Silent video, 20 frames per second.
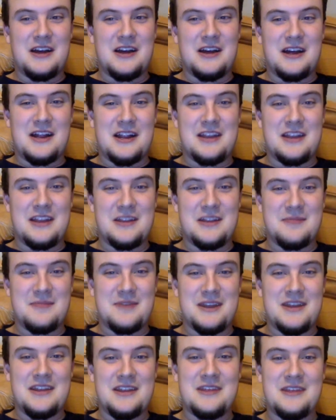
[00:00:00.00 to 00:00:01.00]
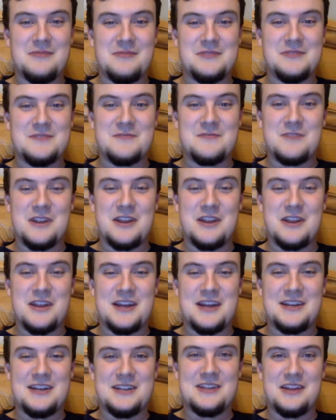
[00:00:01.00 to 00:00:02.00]
I didn't mind him as
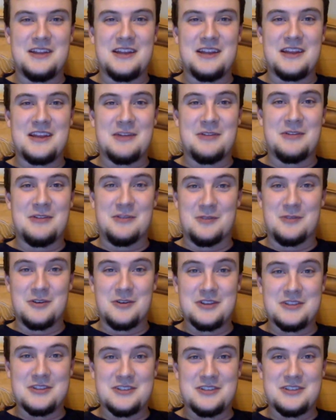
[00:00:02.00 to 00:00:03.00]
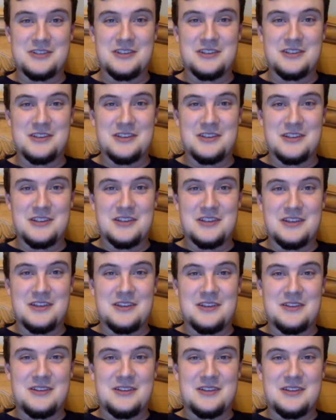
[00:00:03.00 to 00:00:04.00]
Freddy. I didn't like how he looked.
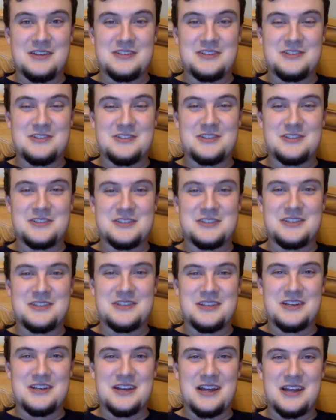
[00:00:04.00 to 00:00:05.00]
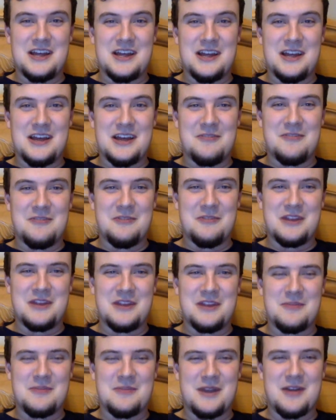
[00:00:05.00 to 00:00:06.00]
It's just, when
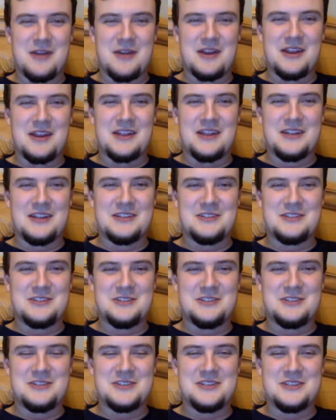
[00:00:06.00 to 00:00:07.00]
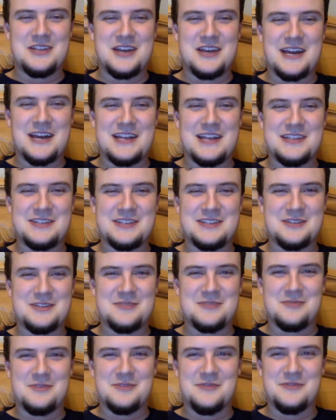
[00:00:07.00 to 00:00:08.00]
comparing it, it's just not as good
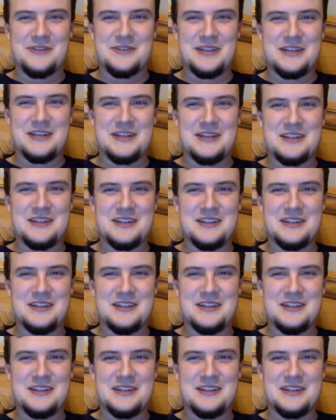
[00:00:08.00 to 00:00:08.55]
a movie.